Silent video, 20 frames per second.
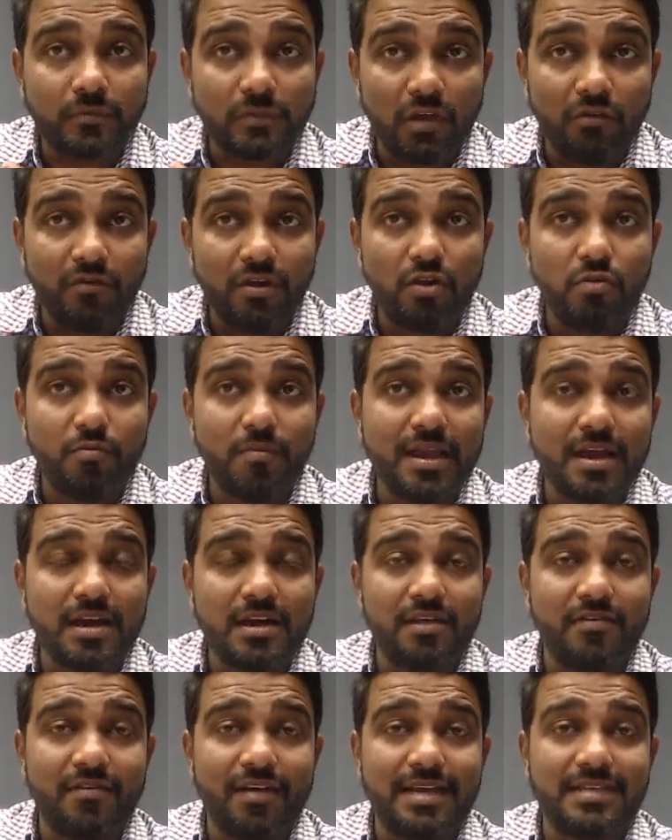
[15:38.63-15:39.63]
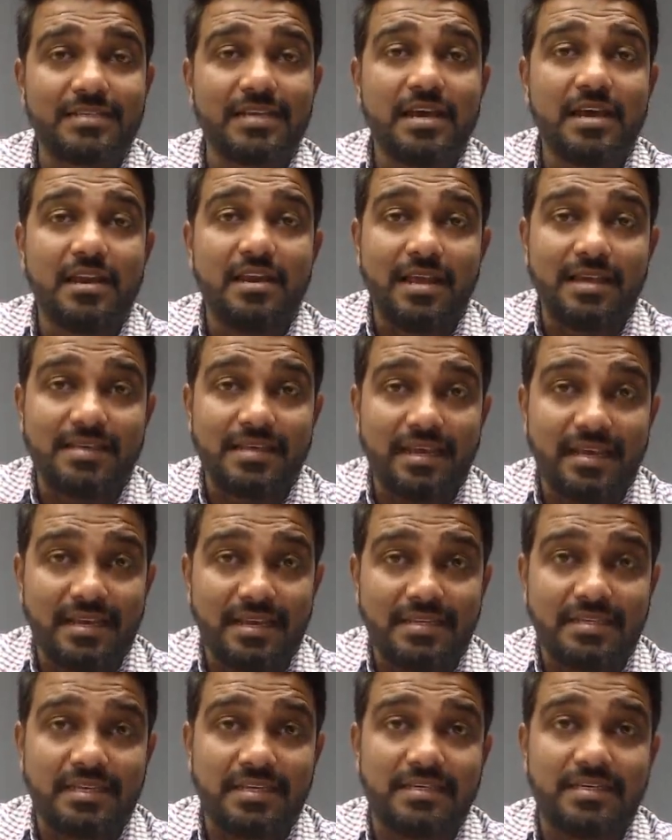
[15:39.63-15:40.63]
When you make a device, like say
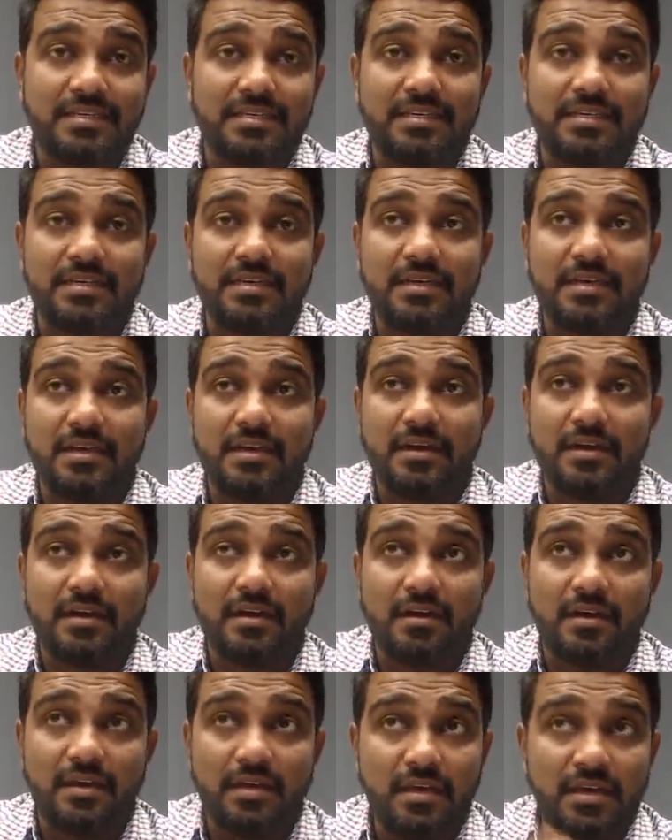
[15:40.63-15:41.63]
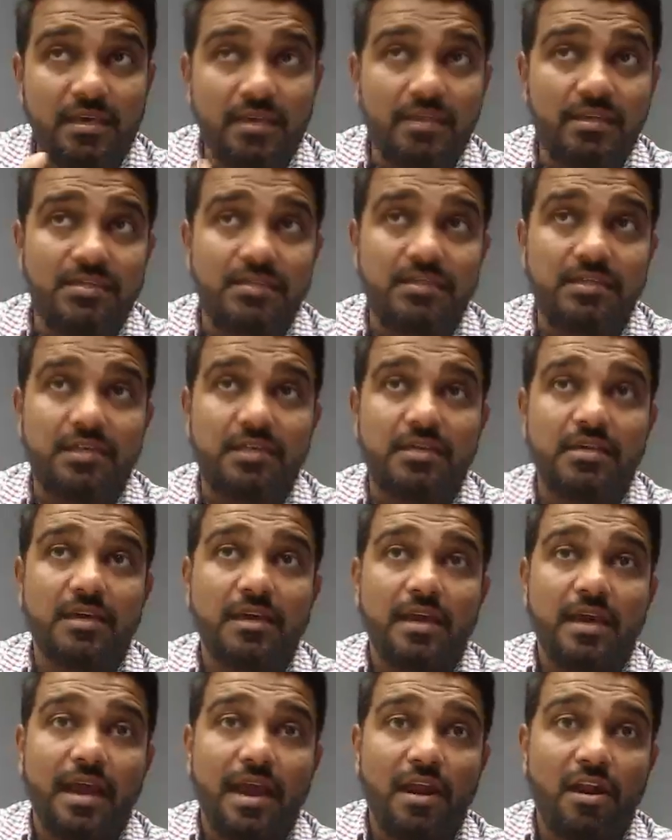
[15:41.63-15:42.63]
ECG, uh, EEG,
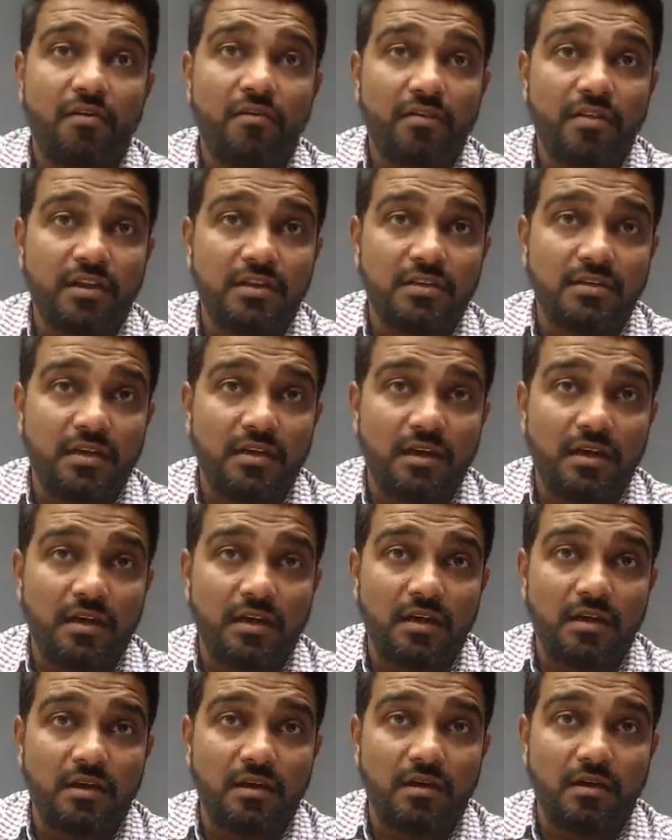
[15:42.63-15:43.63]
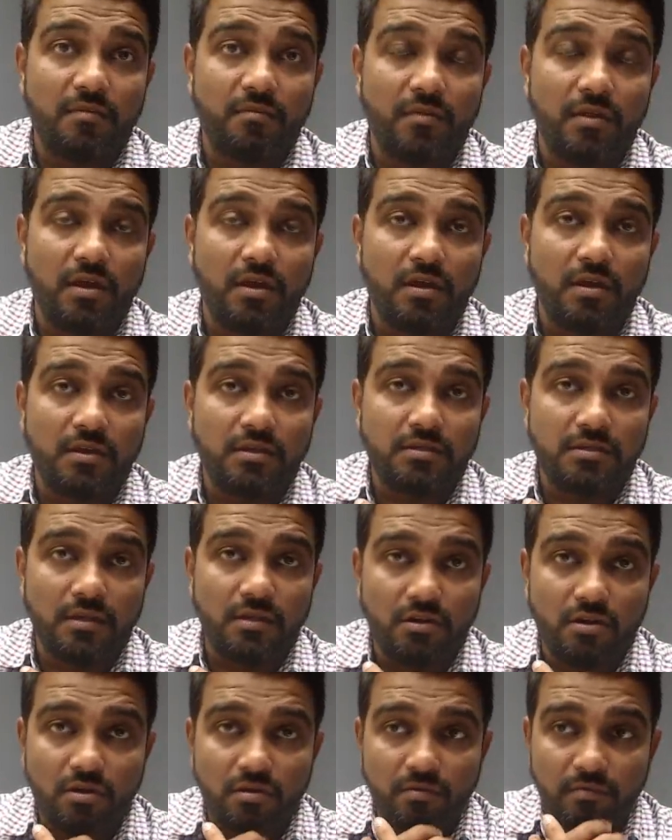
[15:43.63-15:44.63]
and a lot of other
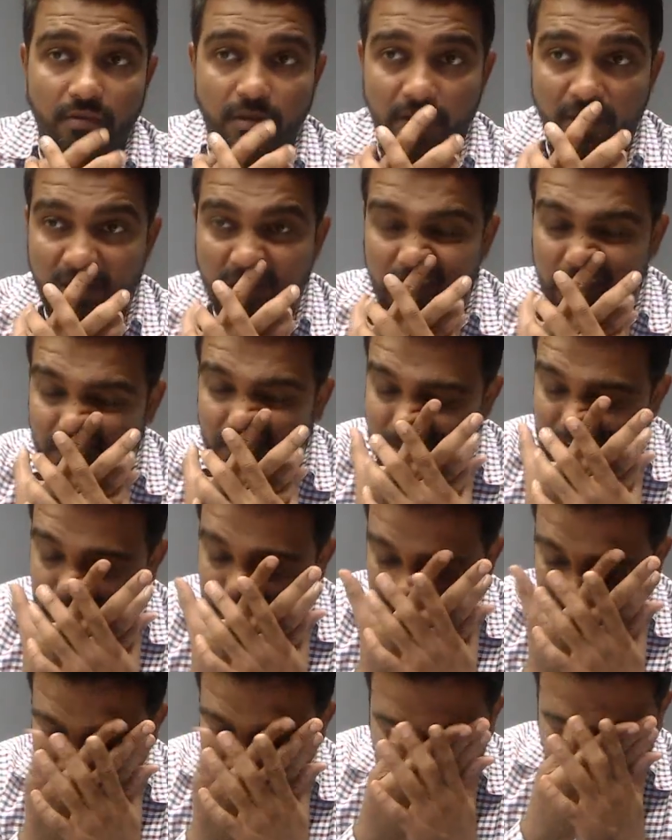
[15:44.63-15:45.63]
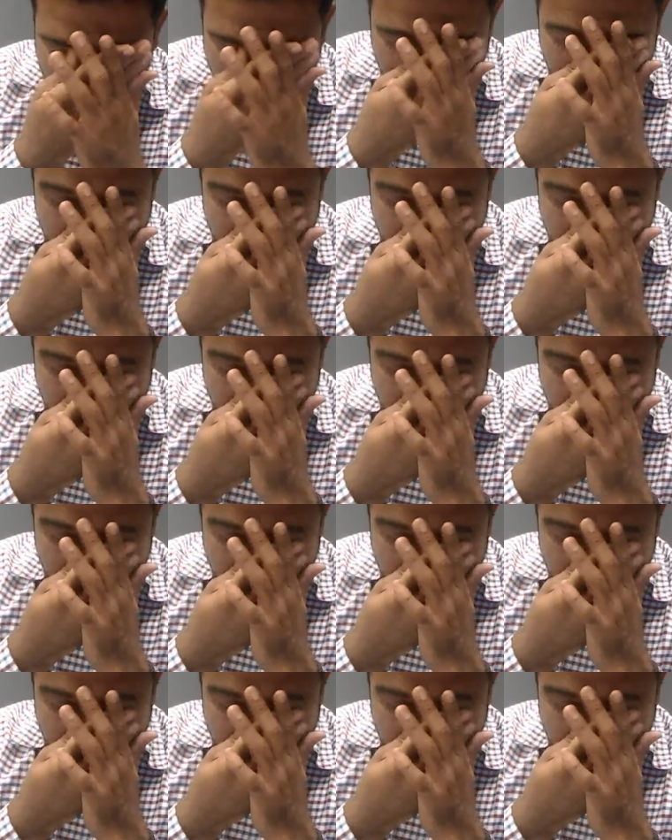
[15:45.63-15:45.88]
you know data acquisition systems,